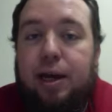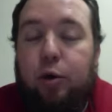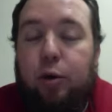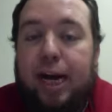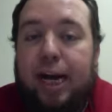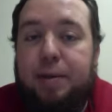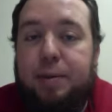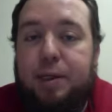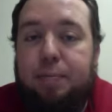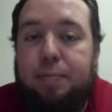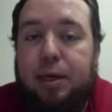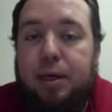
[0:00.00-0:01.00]

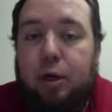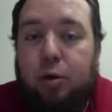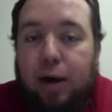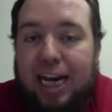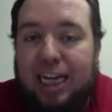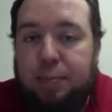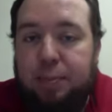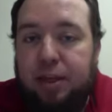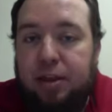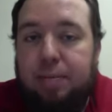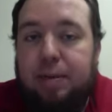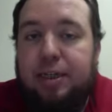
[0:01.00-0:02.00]
grasp
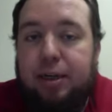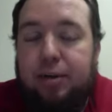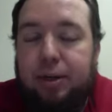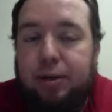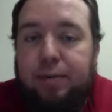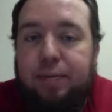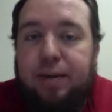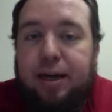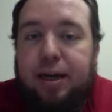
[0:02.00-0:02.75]
the material